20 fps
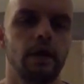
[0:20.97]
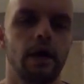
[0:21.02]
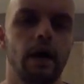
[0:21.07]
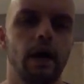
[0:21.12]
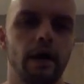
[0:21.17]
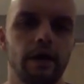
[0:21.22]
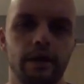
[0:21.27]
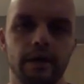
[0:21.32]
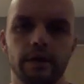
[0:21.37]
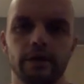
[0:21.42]

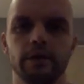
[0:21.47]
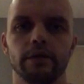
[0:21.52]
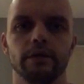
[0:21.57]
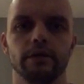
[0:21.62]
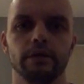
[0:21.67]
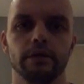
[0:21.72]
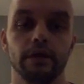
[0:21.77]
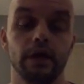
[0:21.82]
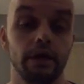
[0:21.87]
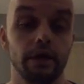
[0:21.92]
I had
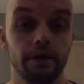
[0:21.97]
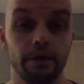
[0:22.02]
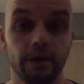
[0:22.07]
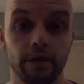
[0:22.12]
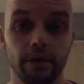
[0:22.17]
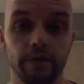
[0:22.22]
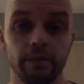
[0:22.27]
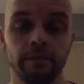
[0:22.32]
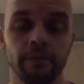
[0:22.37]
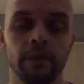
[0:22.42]
a
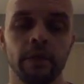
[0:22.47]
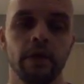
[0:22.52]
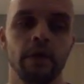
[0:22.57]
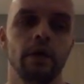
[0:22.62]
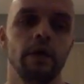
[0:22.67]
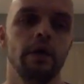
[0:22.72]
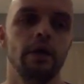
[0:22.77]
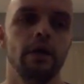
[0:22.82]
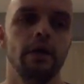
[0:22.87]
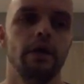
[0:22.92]
hernia,
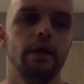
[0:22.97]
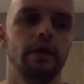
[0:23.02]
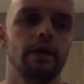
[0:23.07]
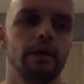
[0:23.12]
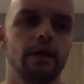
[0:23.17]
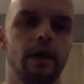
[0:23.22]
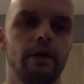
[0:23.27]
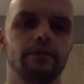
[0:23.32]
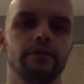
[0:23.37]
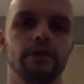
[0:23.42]

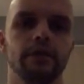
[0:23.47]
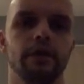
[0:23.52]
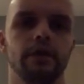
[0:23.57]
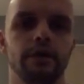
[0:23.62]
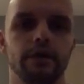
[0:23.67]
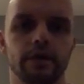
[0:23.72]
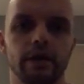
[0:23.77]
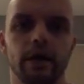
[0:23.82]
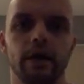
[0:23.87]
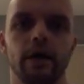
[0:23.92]
and after
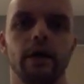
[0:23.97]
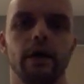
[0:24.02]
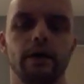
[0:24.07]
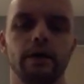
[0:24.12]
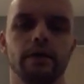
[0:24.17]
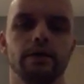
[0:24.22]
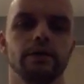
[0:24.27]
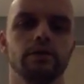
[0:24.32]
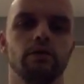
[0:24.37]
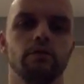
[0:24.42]
hernia, I
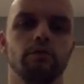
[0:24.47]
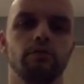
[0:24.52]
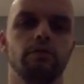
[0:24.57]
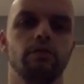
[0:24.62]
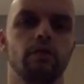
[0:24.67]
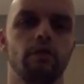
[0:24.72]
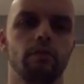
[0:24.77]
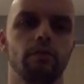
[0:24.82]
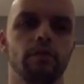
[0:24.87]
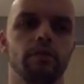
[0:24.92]
had some
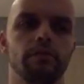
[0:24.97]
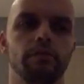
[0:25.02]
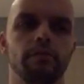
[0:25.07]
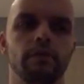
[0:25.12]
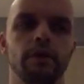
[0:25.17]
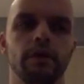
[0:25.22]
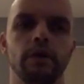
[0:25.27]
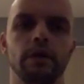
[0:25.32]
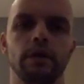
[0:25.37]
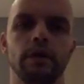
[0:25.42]
problem,